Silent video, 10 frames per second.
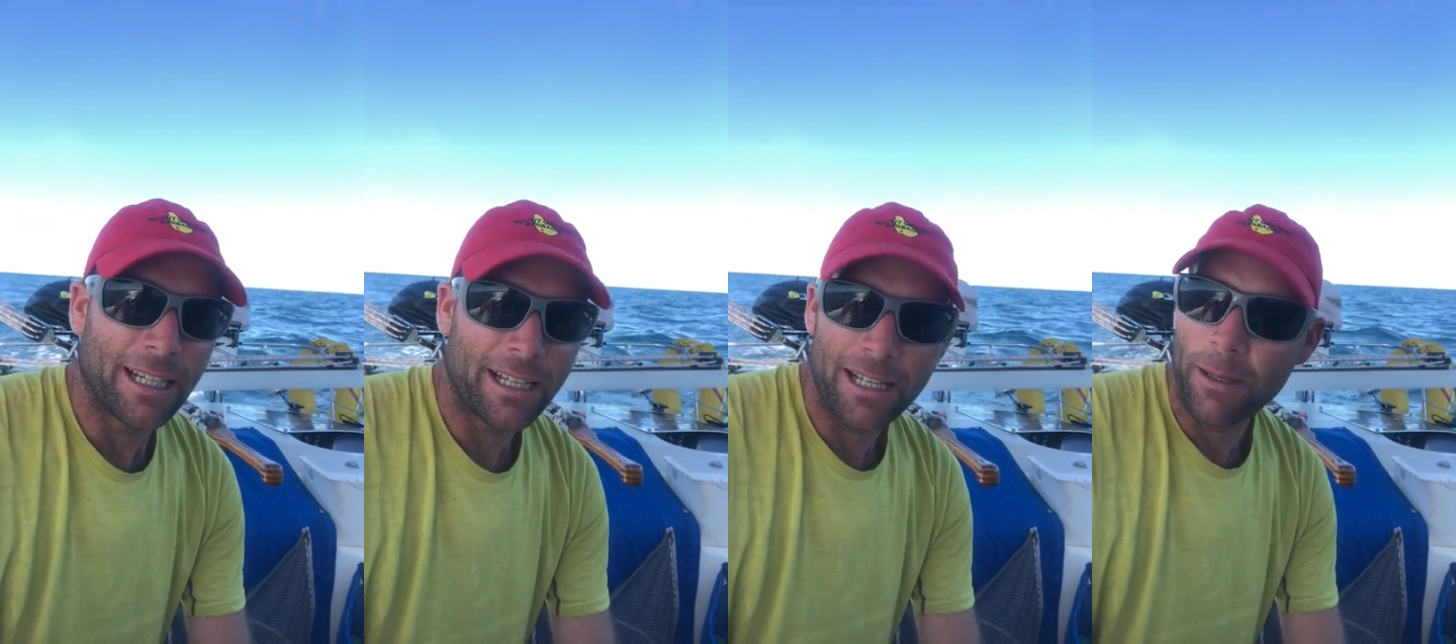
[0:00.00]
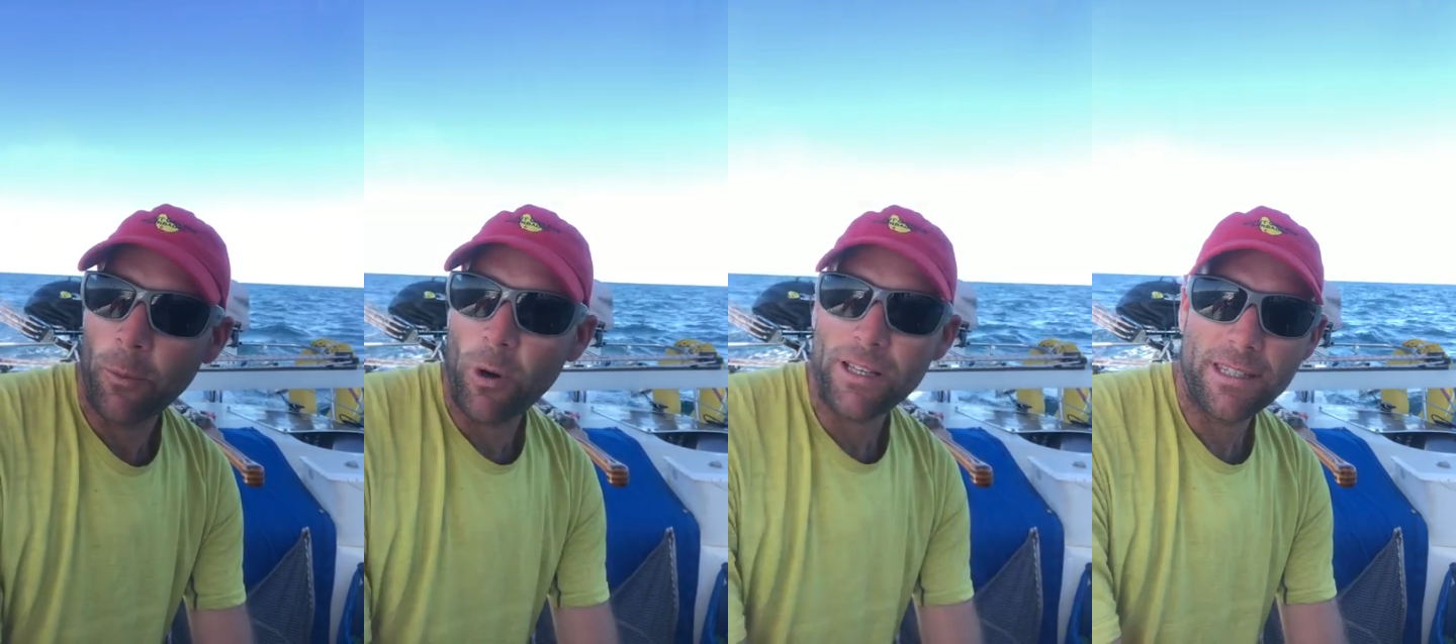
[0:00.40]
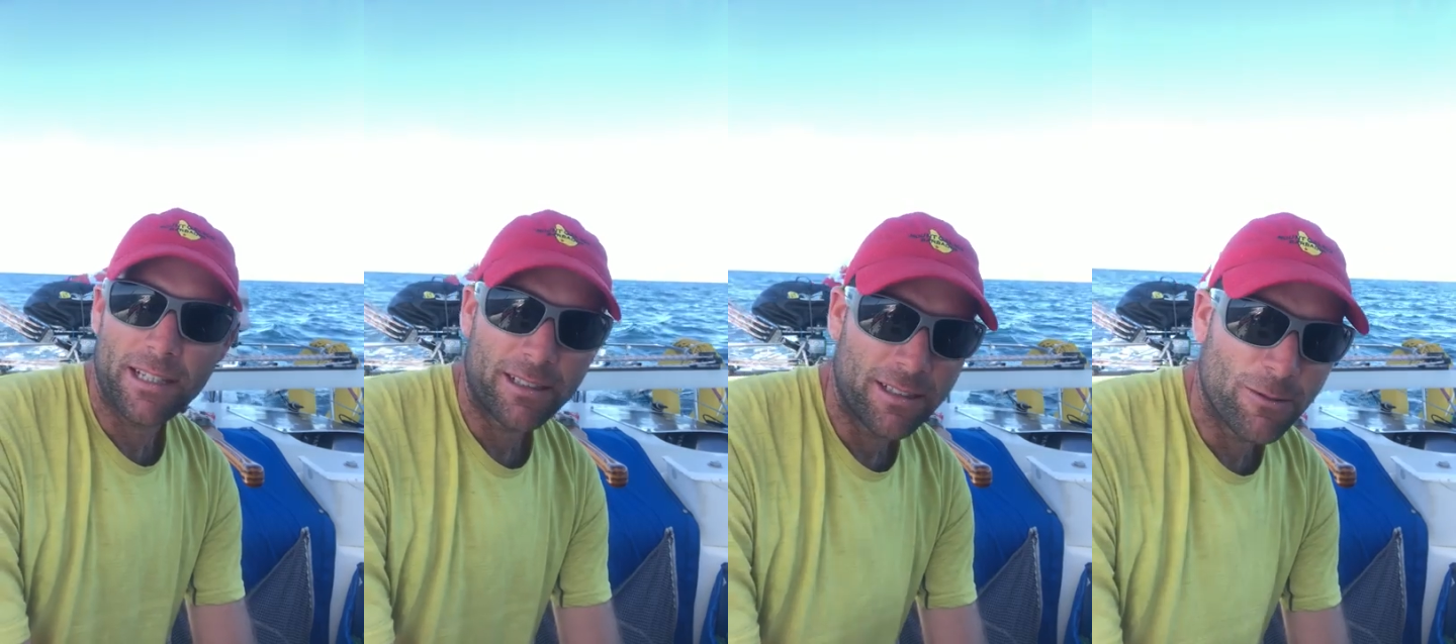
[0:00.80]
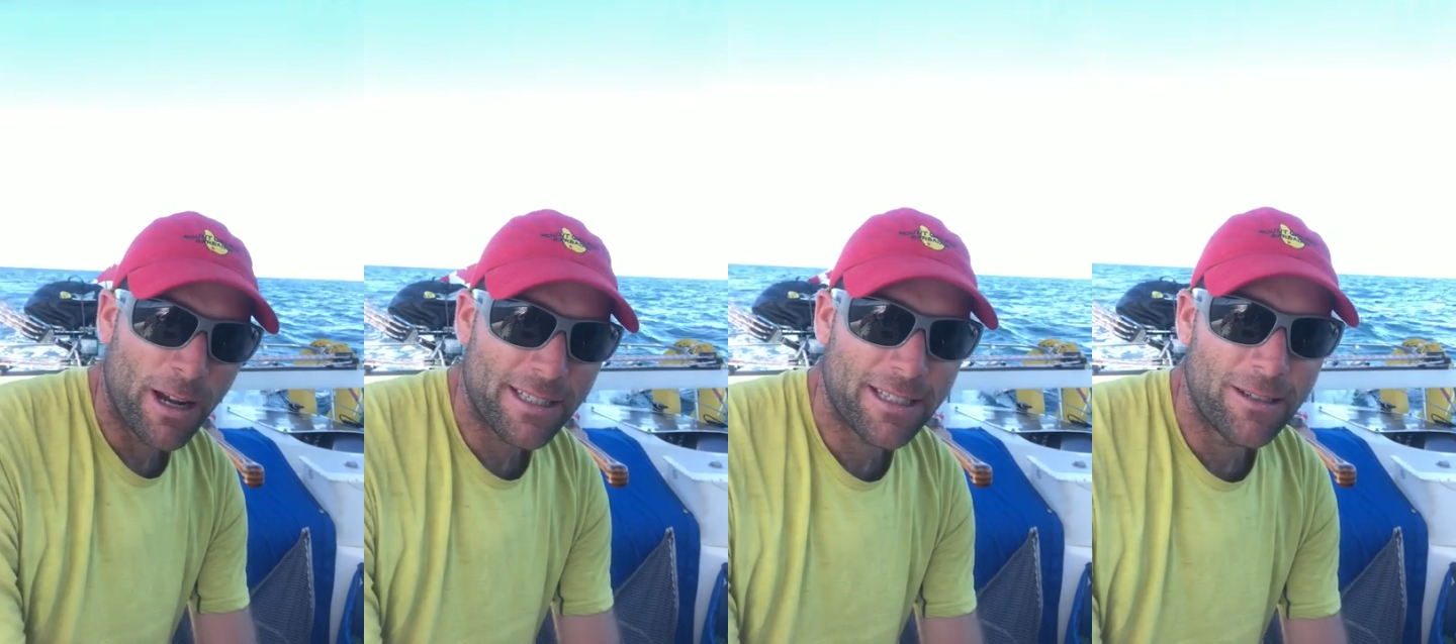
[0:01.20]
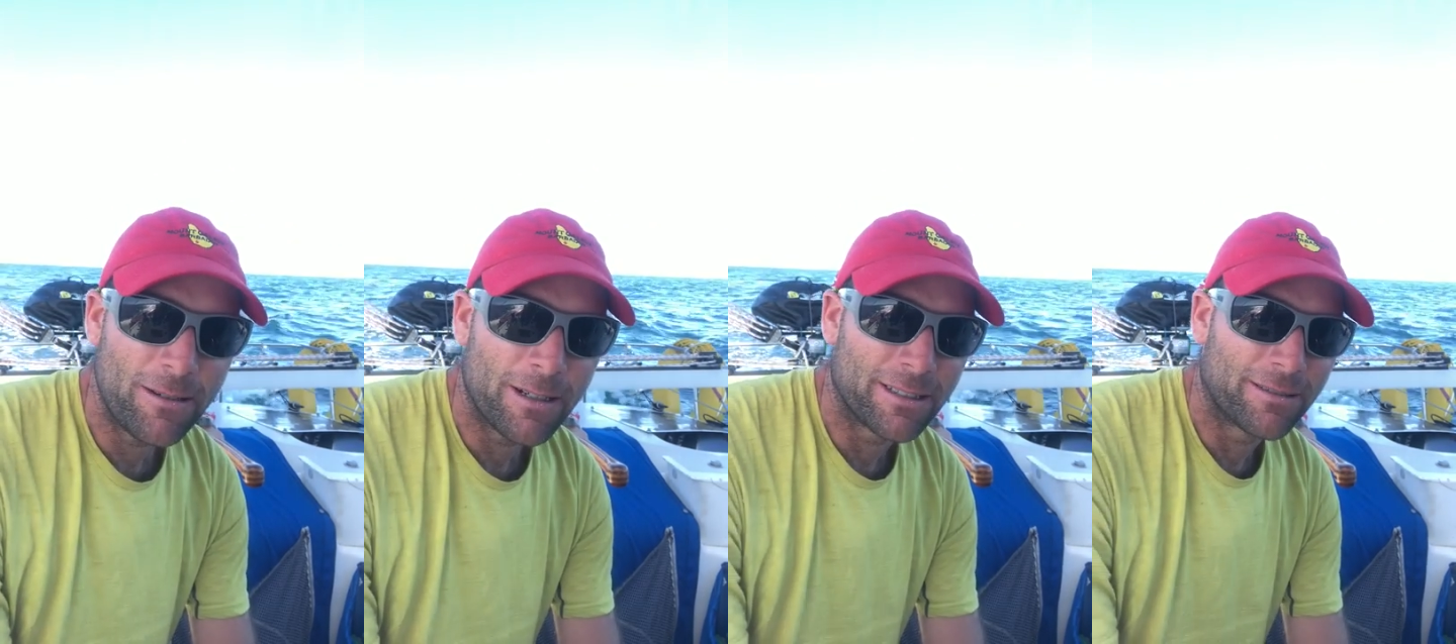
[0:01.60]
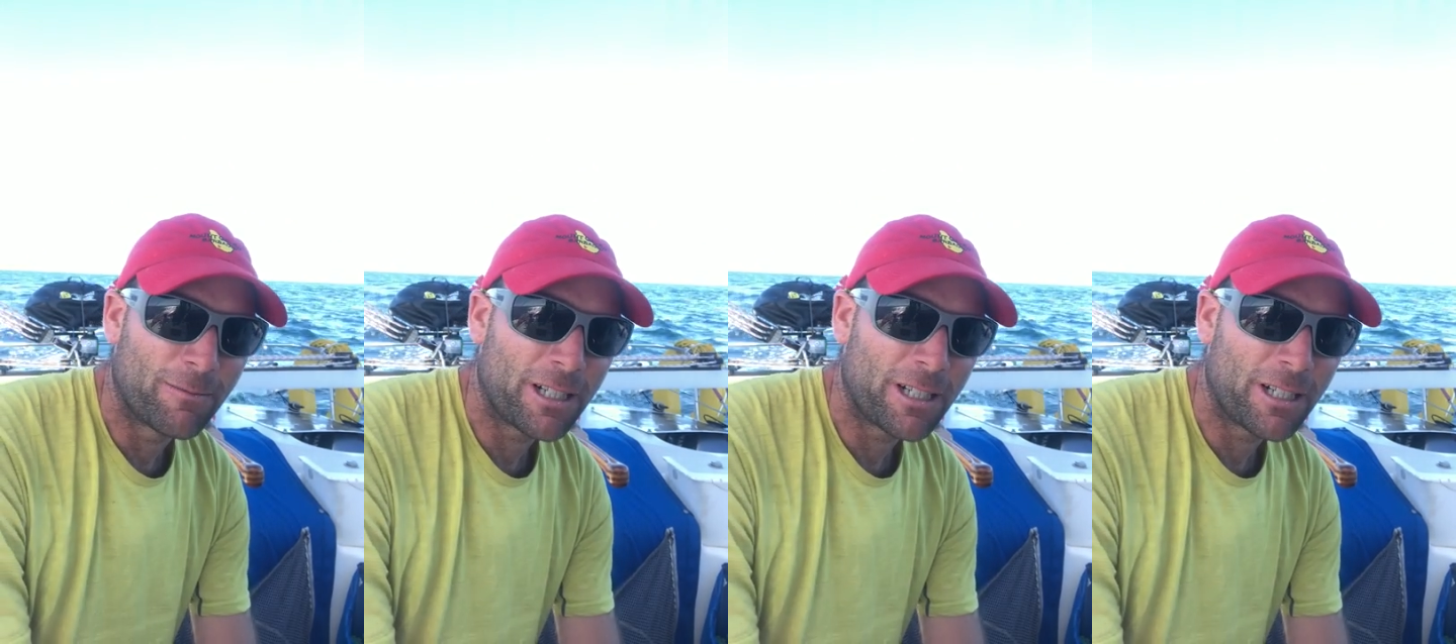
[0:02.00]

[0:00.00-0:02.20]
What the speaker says: had a frusic to the rescue and